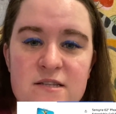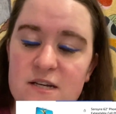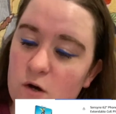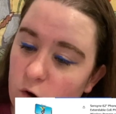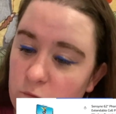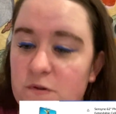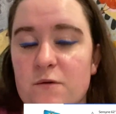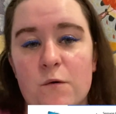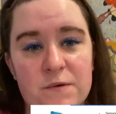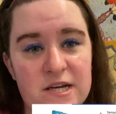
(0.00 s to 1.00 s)
that hopefully
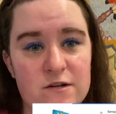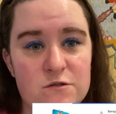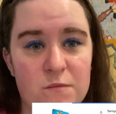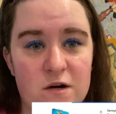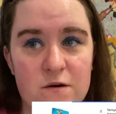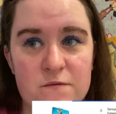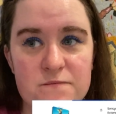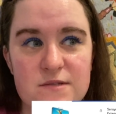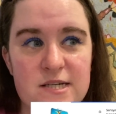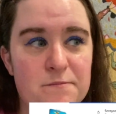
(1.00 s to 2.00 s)
will be here tomorrow.
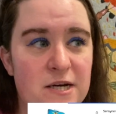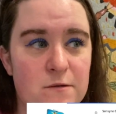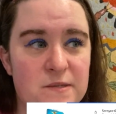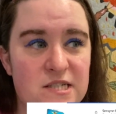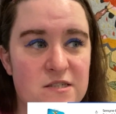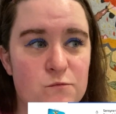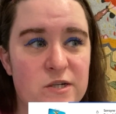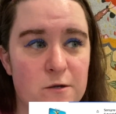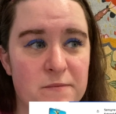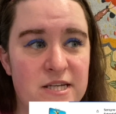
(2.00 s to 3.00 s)
It better be, because we
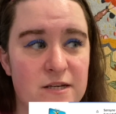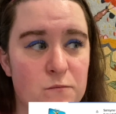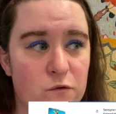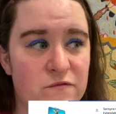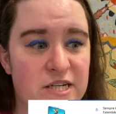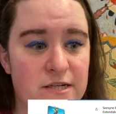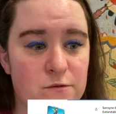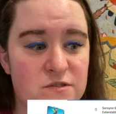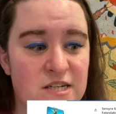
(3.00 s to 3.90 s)
are making more videos